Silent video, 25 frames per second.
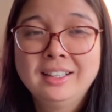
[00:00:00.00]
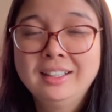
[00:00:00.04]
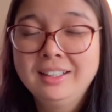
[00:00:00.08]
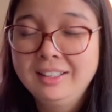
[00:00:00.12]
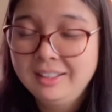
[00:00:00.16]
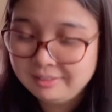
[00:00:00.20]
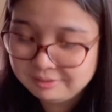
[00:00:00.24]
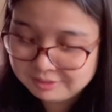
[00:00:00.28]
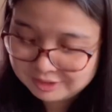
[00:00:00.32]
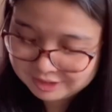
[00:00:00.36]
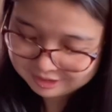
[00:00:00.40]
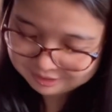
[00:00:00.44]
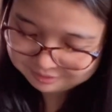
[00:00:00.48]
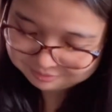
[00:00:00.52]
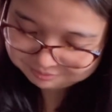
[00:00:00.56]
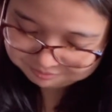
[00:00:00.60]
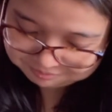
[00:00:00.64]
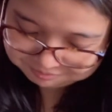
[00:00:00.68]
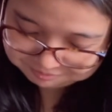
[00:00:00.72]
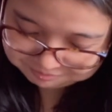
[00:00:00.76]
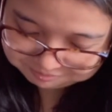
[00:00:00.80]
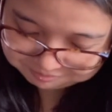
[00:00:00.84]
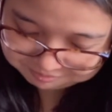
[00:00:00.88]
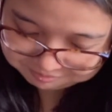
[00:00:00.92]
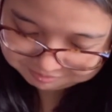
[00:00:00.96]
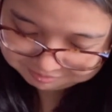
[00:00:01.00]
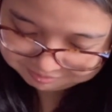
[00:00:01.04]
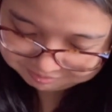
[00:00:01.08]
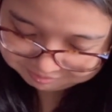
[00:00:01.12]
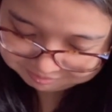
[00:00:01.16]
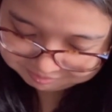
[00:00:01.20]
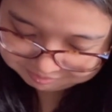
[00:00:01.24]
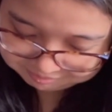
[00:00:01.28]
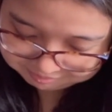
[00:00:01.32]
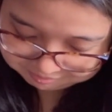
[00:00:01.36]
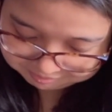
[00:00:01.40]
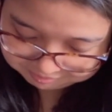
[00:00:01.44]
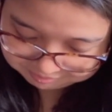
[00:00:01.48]
loves it.
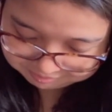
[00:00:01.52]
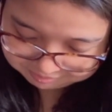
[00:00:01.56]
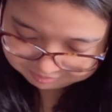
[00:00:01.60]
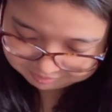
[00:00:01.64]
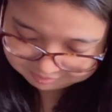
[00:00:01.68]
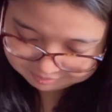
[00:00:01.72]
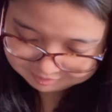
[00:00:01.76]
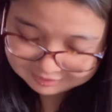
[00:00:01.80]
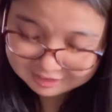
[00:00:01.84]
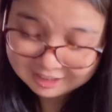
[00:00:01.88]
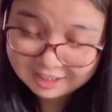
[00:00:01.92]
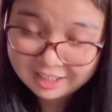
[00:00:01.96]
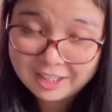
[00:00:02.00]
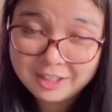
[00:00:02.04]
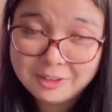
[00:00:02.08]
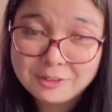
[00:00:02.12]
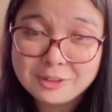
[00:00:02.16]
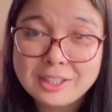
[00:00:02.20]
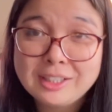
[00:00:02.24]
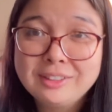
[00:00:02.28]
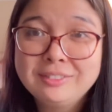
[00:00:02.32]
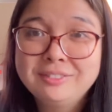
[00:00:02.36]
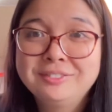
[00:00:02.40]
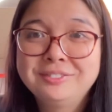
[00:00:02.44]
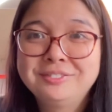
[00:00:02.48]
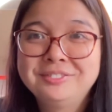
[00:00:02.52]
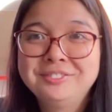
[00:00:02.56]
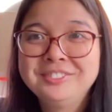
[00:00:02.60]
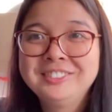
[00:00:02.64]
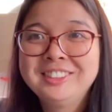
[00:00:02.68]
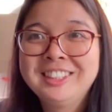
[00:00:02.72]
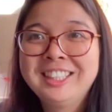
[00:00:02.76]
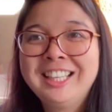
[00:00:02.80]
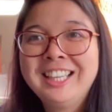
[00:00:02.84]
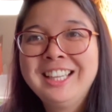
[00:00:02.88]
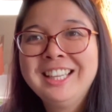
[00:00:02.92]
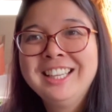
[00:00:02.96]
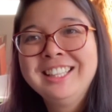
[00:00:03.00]
Anyway,
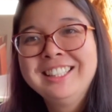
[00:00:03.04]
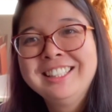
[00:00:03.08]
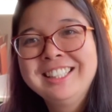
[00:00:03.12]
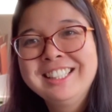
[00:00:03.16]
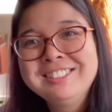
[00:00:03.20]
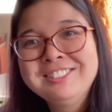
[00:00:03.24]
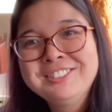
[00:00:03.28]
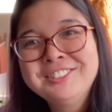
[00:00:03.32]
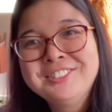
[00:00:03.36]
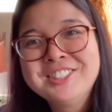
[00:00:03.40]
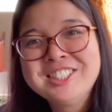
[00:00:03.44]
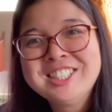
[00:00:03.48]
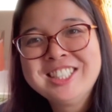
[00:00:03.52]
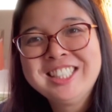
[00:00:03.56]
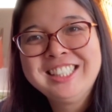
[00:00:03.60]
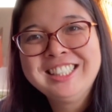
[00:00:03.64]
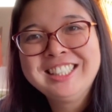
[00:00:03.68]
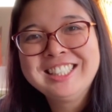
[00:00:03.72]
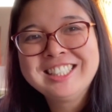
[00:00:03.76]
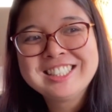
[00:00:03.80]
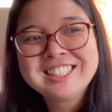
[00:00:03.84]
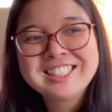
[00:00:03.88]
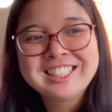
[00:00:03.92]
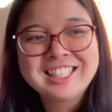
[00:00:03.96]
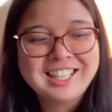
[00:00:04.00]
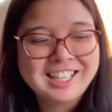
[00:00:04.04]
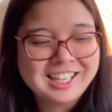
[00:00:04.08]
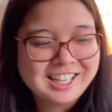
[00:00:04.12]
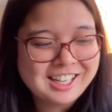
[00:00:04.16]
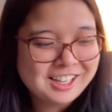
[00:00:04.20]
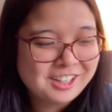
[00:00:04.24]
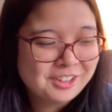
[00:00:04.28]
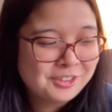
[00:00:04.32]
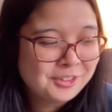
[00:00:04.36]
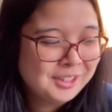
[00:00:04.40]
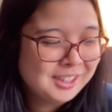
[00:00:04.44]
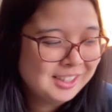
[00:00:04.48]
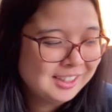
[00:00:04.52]
thanks for watching this
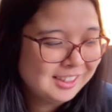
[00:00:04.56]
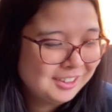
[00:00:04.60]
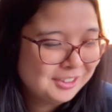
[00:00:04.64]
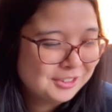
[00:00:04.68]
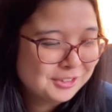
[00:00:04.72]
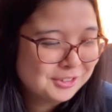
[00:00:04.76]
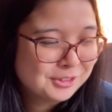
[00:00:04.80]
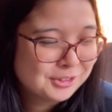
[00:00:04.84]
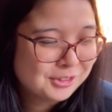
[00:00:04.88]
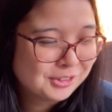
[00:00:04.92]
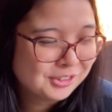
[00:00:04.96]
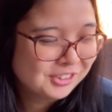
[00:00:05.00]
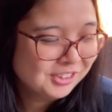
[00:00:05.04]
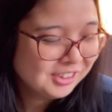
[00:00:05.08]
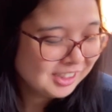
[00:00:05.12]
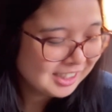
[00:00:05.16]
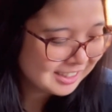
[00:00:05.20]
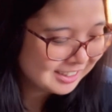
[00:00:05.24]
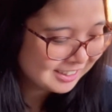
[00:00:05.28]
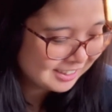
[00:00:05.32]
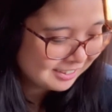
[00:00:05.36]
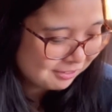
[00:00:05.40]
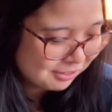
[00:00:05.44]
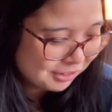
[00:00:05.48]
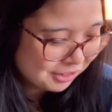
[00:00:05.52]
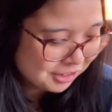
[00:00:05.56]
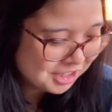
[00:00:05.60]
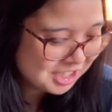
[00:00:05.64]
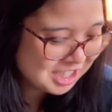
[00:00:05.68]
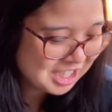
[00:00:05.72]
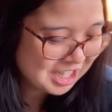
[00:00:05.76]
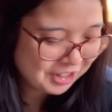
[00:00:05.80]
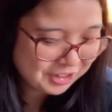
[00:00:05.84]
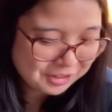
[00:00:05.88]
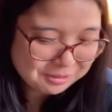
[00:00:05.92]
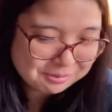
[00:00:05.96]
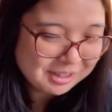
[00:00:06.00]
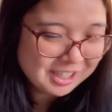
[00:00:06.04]
quick little haul and for
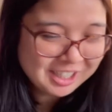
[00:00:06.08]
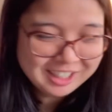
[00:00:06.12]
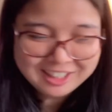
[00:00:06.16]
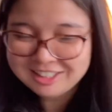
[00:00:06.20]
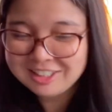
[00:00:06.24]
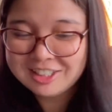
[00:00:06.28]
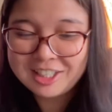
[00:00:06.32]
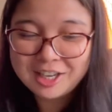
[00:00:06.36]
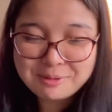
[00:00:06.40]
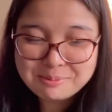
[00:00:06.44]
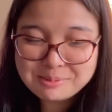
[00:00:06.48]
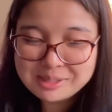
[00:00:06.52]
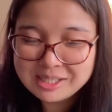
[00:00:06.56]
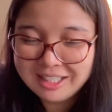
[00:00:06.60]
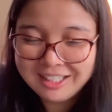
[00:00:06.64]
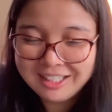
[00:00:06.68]
sharing my excitement